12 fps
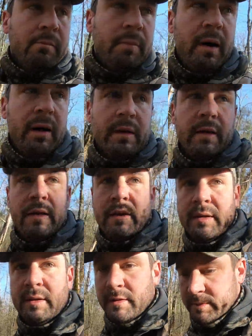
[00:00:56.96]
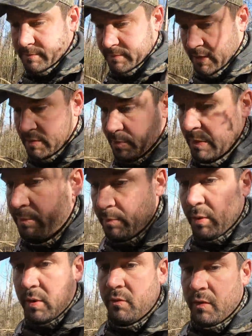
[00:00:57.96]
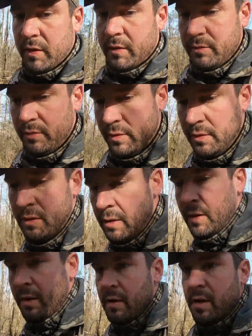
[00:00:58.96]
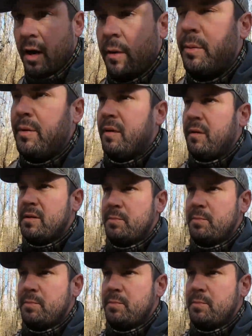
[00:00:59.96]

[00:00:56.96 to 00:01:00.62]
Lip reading: But it's been pretty effective up until this